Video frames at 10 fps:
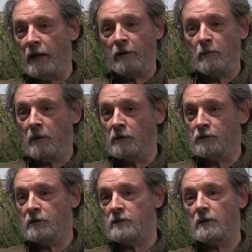to an
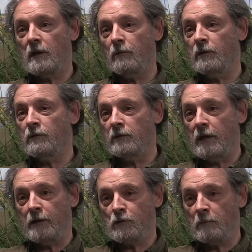acupuncturist, I went to a
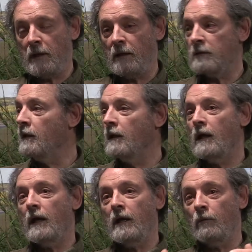naturopath,
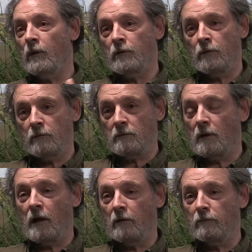and I went to
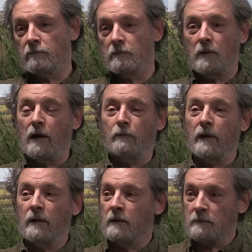our
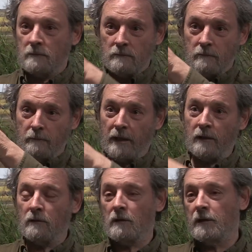regular
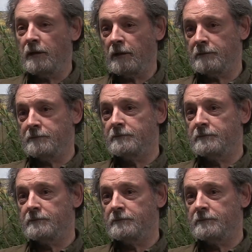medical clinic.